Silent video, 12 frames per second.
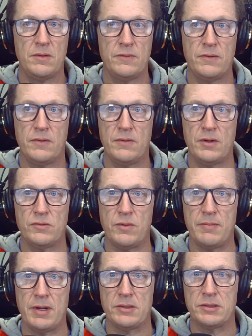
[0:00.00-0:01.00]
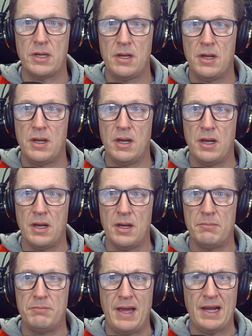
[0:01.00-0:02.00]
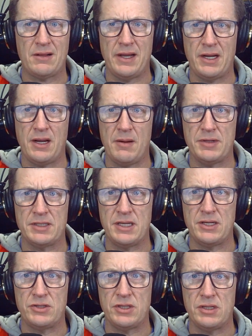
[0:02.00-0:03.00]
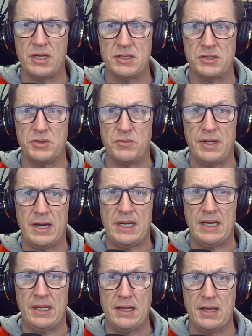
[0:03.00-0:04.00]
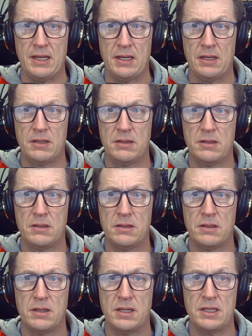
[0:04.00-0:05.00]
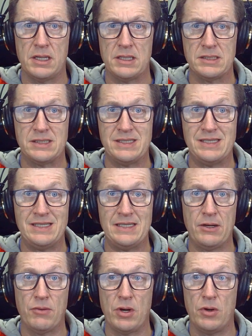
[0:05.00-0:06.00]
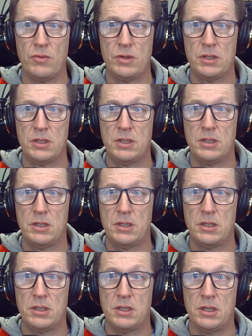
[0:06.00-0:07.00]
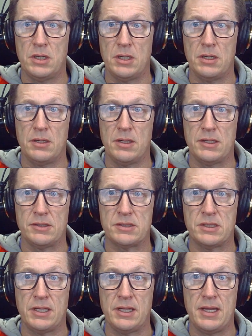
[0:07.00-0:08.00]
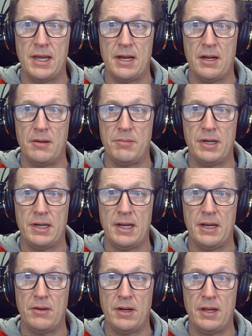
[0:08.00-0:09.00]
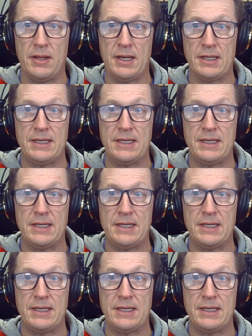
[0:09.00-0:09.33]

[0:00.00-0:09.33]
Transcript: So there's white balance. Backlight compensation doesn't do anything. Does 0. I slid that up and down, and then